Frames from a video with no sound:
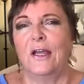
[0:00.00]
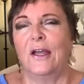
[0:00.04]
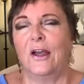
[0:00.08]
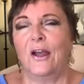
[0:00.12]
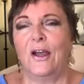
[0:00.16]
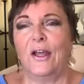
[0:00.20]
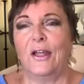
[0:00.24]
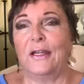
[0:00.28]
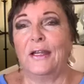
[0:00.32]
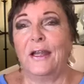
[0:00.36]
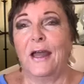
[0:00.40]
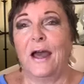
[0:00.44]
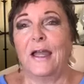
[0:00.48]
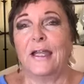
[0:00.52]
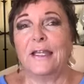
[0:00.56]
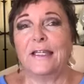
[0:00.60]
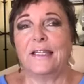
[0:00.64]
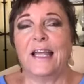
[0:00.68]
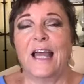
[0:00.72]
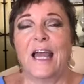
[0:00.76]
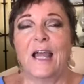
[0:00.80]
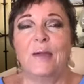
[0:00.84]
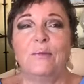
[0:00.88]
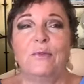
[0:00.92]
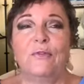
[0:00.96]
at night
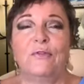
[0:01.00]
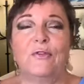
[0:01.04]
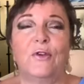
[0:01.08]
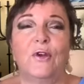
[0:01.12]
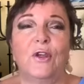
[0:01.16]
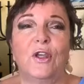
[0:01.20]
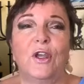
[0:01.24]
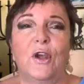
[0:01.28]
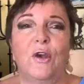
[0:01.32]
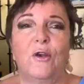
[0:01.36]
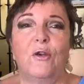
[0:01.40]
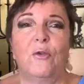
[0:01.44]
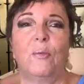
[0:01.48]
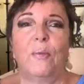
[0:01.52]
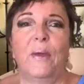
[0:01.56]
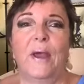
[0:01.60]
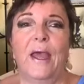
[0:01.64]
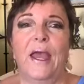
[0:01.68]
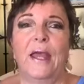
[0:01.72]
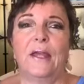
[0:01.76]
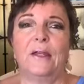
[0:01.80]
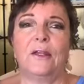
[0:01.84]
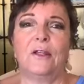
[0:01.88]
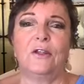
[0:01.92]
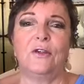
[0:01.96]
time before you go to
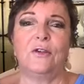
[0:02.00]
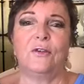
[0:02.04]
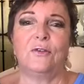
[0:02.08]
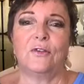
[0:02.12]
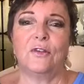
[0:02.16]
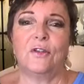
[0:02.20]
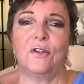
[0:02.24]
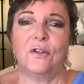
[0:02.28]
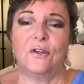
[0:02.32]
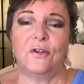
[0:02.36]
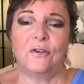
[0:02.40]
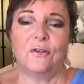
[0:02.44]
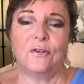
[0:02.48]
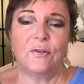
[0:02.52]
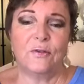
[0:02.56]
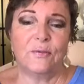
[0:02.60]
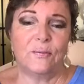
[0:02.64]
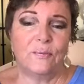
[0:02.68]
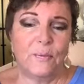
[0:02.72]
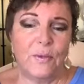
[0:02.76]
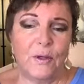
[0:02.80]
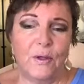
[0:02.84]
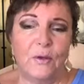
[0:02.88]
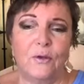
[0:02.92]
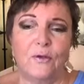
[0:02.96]
bed and you use
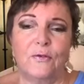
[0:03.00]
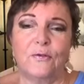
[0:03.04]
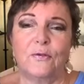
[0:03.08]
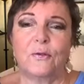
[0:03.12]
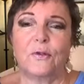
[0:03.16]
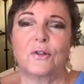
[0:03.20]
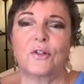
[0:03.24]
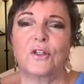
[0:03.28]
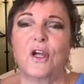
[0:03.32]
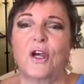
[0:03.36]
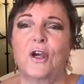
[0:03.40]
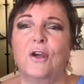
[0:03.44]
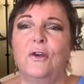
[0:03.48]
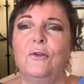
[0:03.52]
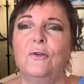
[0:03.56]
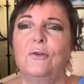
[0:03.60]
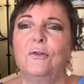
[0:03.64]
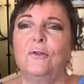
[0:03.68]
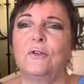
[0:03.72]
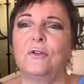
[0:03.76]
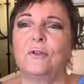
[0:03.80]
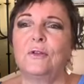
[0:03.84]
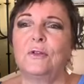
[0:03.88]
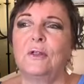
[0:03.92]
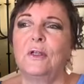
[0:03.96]
beautiful
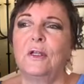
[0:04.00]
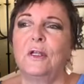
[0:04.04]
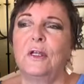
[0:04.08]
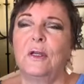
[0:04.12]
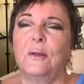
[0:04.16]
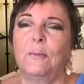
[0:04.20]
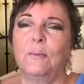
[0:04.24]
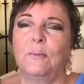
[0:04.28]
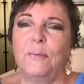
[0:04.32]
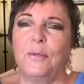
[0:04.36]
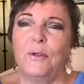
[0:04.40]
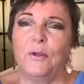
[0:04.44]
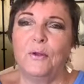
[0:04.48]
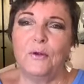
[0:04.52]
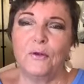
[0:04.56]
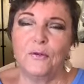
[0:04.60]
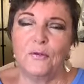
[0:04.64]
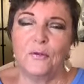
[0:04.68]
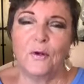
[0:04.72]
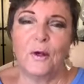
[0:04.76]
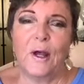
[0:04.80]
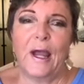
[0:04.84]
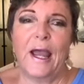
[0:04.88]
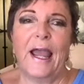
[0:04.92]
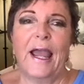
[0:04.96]
toes,
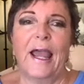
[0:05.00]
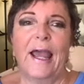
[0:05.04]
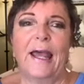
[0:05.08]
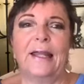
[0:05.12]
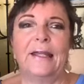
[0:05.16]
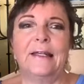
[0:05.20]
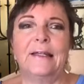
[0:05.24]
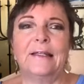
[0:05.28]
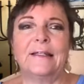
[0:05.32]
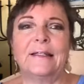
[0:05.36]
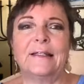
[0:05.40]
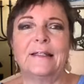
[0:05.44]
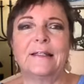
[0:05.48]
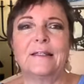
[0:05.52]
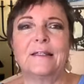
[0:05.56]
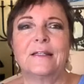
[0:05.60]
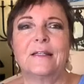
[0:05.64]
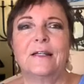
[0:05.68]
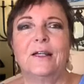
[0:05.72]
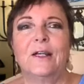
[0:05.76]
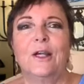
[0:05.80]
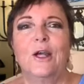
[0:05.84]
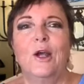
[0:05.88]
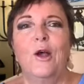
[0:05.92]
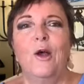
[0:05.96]
beautiful hands,
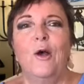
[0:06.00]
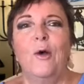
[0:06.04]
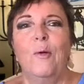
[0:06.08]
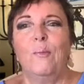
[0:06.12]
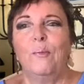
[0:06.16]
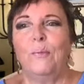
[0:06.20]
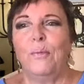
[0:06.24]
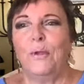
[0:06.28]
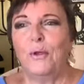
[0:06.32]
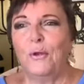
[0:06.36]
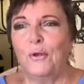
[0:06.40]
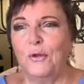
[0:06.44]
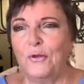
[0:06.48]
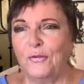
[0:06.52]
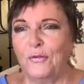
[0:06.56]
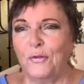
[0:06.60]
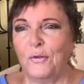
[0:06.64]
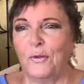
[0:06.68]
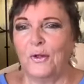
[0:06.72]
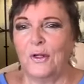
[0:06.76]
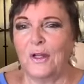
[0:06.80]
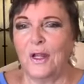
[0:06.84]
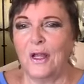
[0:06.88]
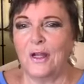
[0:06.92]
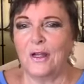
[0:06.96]
beautiful
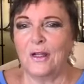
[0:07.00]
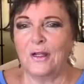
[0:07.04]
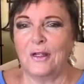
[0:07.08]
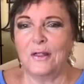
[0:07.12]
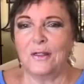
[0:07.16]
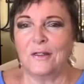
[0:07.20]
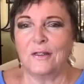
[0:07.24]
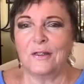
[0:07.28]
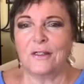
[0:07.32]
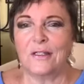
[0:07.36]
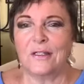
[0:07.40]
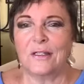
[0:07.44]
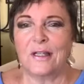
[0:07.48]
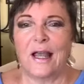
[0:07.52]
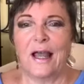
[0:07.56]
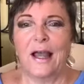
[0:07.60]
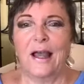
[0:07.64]
lungs.